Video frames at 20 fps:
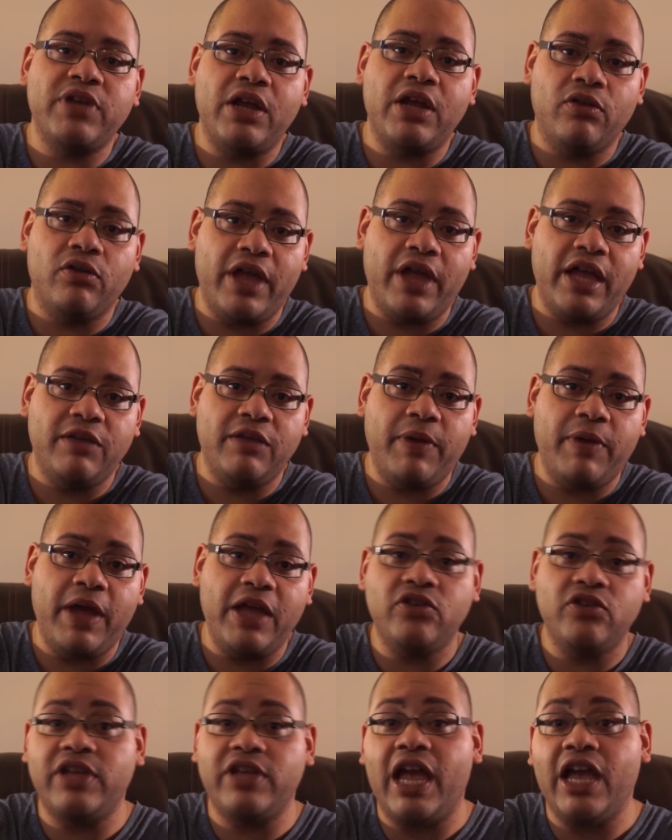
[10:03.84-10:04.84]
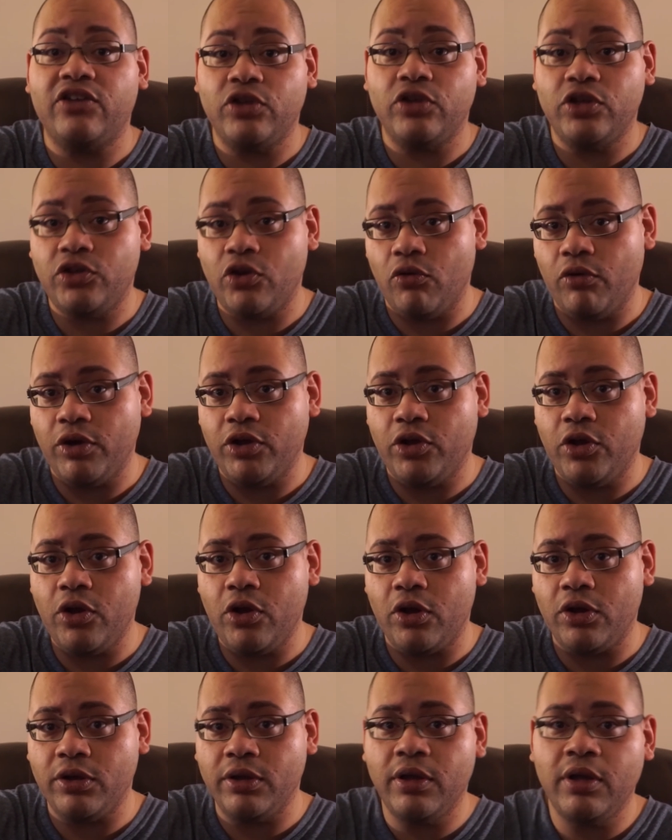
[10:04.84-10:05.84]
or landing page is actually doing
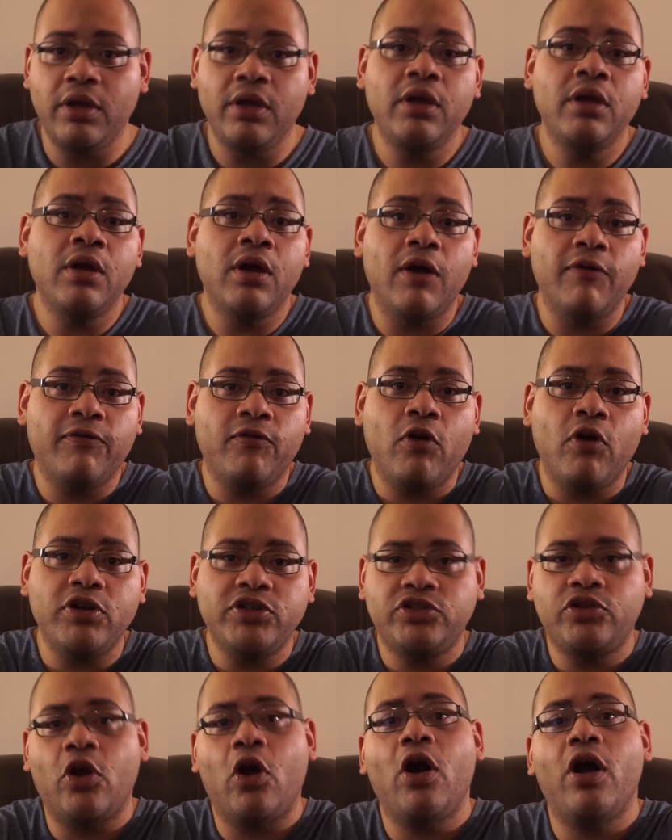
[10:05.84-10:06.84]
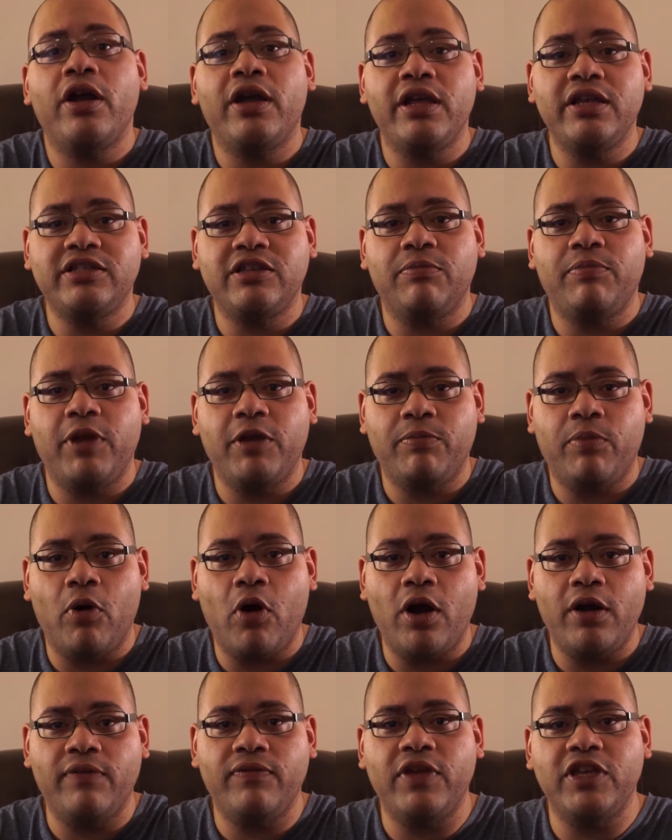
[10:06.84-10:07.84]
good. Of course, targeting is a big
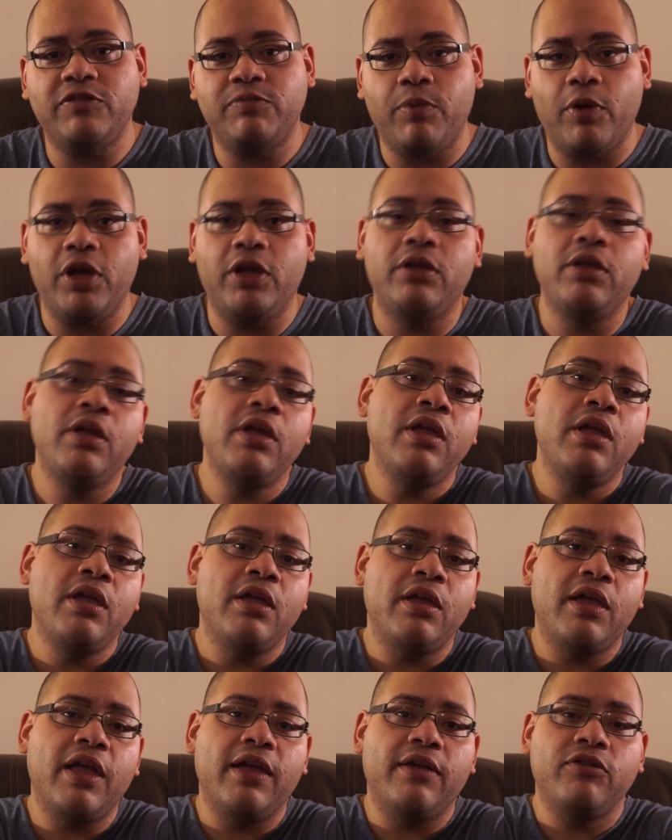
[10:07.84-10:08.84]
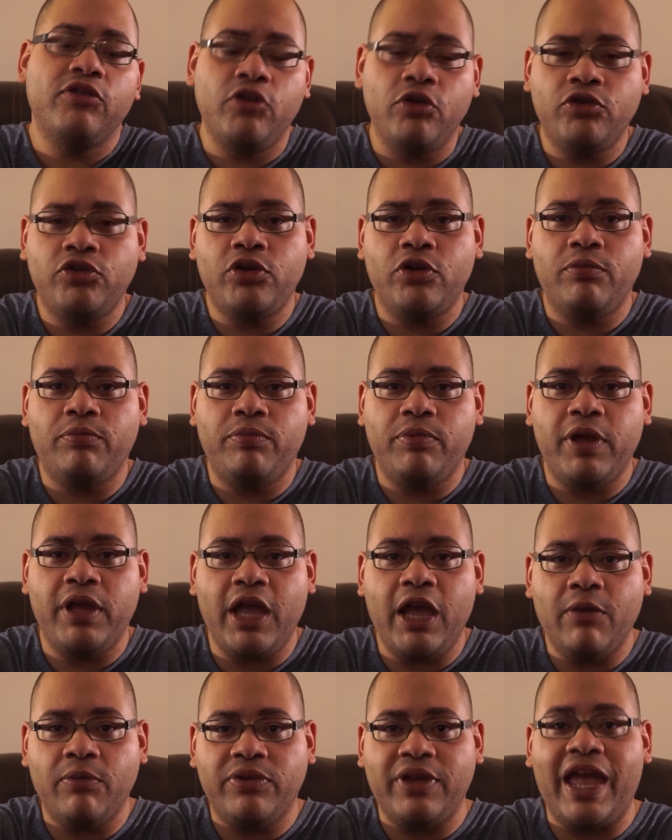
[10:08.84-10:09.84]
part of this, but you should be
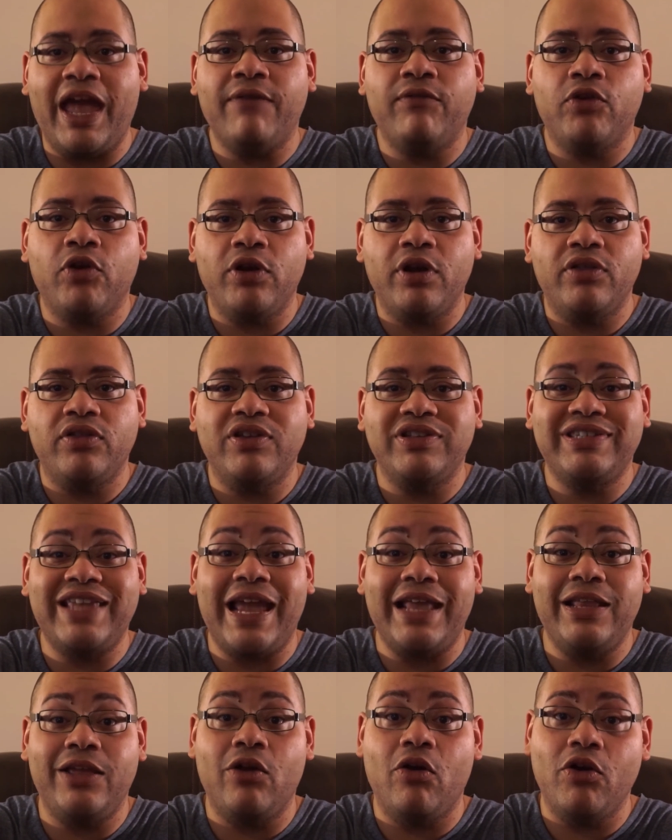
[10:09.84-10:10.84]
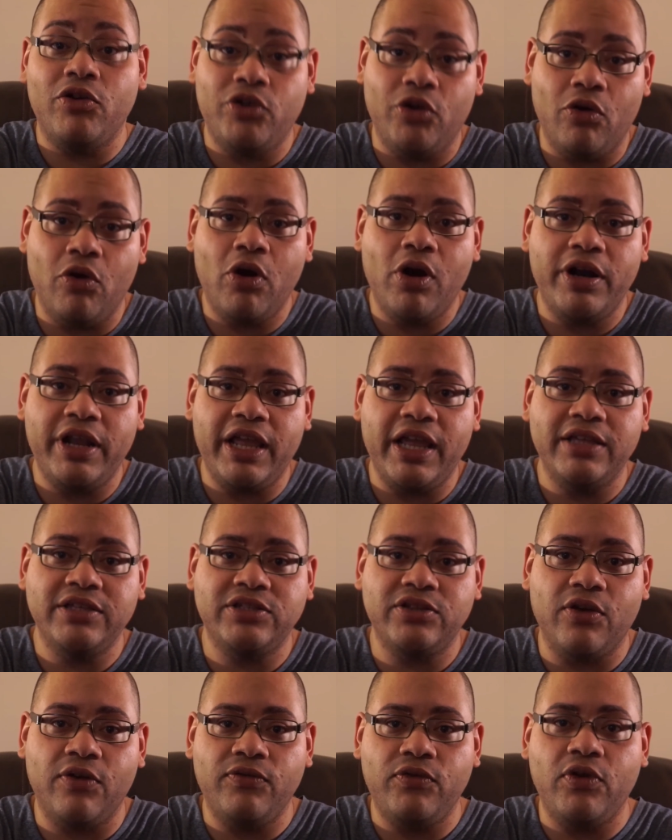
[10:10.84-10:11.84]
able to have a good understanding on your audience.
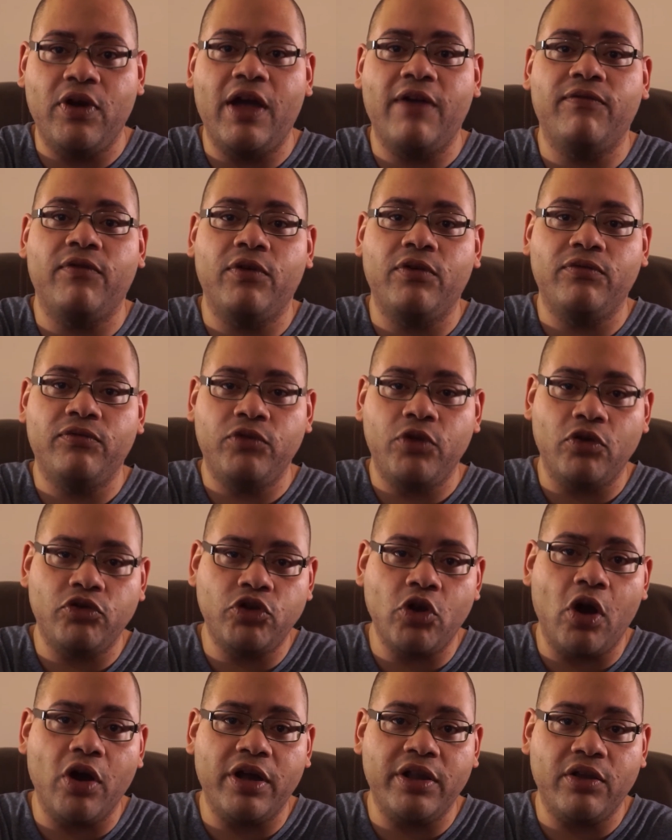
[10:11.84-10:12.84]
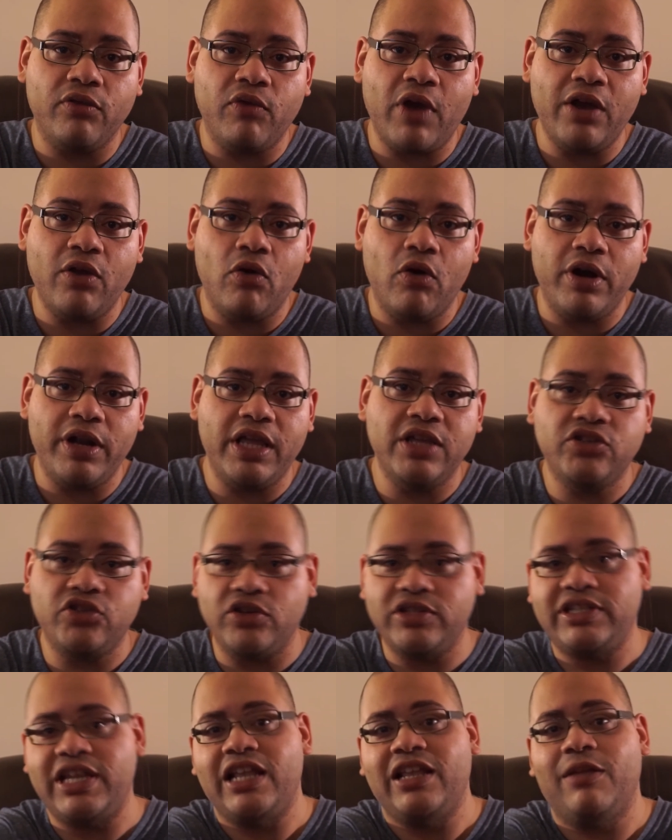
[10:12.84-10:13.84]
So if you're targeting the right audience, you're
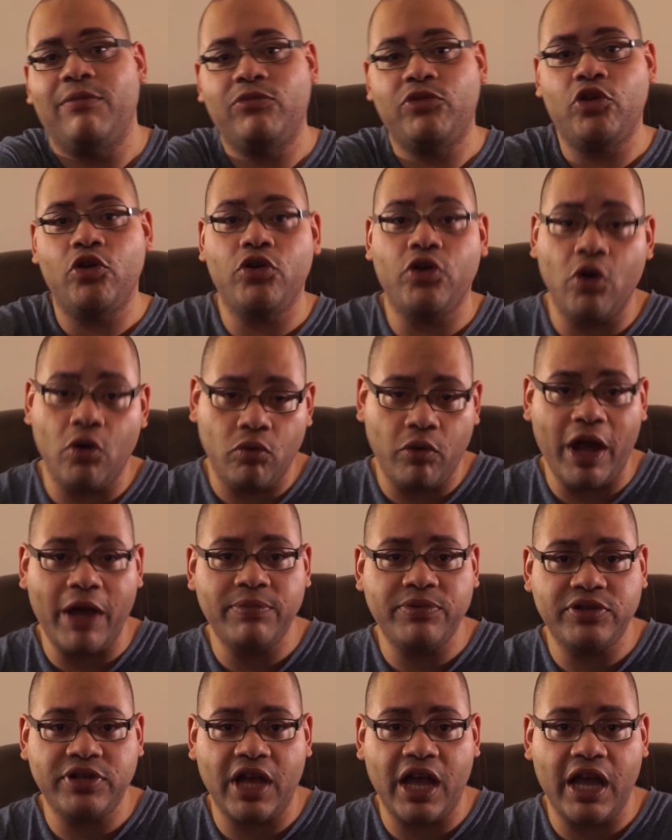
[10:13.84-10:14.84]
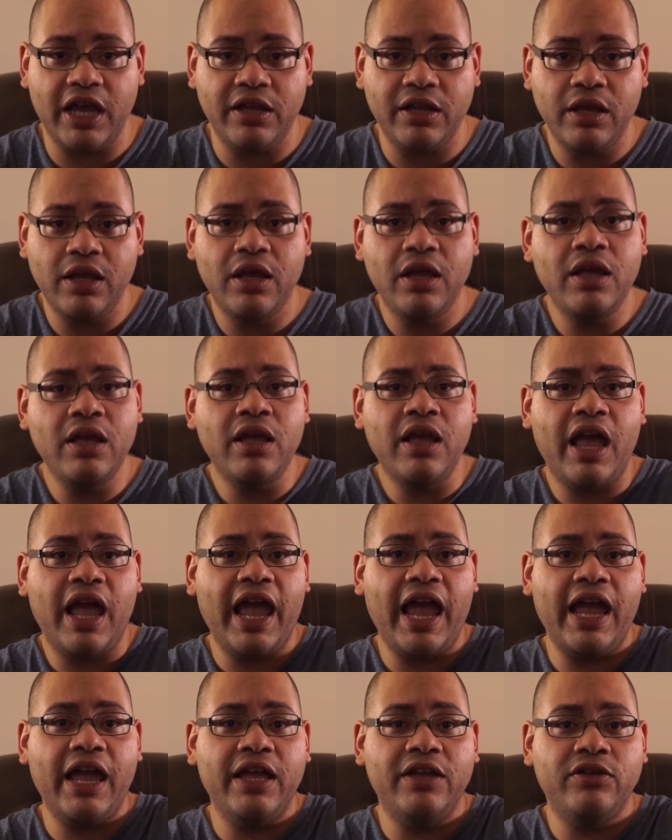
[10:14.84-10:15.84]
sending them to your website
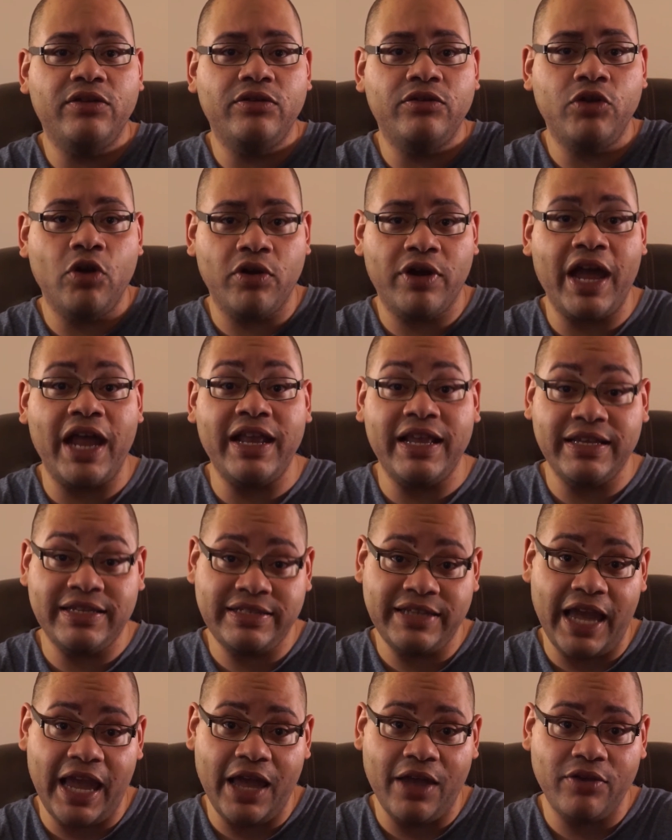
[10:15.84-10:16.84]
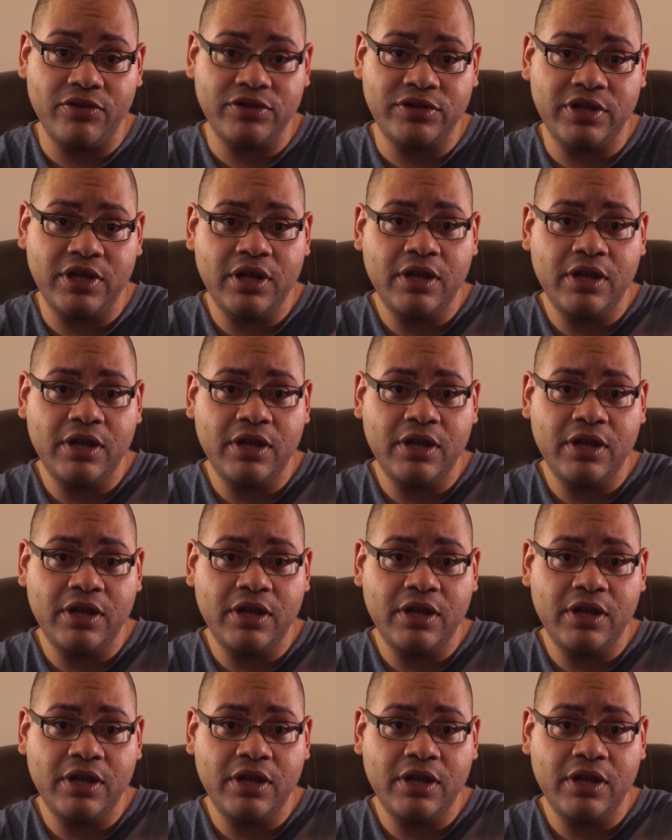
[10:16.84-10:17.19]
and you're getting sales,